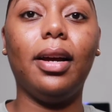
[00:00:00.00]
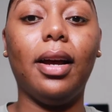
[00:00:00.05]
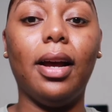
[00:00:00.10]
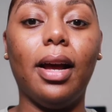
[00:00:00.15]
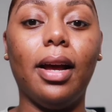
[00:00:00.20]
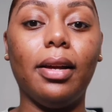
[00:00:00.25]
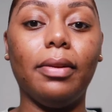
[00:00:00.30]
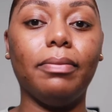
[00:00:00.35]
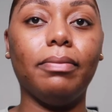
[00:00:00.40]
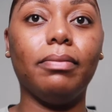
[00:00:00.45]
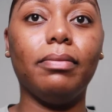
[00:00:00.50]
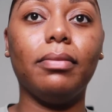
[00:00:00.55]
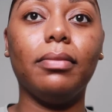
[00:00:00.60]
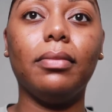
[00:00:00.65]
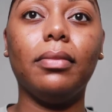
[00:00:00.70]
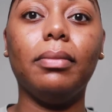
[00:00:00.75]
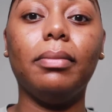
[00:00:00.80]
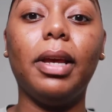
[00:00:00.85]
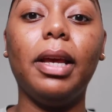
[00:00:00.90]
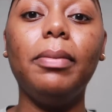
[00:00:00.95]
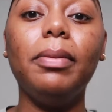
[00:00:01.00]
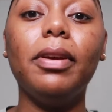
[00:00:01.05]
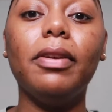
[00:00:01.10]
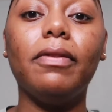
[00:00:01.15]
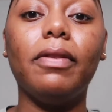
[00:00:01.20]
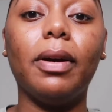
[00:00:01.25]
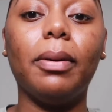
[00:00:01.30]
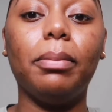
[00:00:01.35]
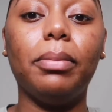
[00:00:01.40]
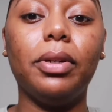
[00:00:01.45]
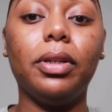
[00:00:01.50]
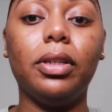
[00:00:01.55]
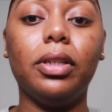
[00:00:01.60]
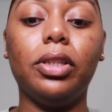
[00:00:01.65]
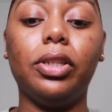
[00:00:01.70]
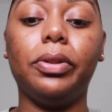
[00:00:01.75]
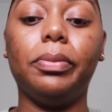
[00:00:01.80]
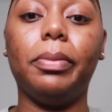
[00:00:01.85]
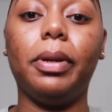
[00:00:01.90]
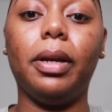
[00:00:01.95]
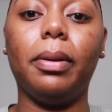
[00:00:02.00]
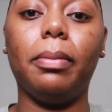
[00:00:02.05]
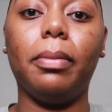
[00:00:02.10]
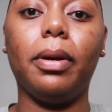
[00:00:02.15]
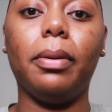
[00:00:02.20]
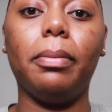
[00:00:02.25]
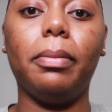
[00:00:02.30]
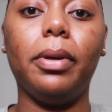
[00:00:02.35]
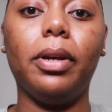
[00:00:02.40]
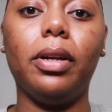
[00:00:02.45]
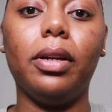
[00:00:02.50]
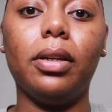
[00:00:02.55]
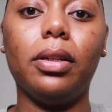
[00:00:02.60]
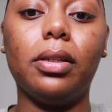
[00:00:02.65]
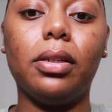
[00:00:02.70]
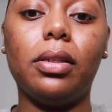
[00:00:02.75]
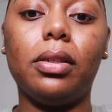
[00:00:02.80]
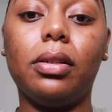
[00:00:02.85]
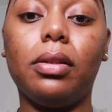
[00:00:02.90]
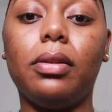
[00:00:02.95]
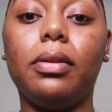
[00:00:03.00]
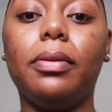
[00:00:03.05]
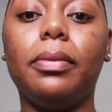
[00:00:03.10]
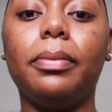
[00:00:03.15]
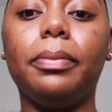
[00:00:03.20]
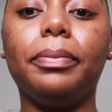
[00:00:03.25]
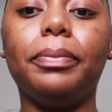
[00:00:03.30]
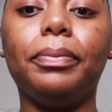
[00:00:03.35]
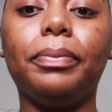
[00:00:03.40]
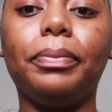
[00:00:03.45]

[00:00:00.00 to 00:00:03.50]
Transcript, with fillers: I maybe if I push back my mirror some,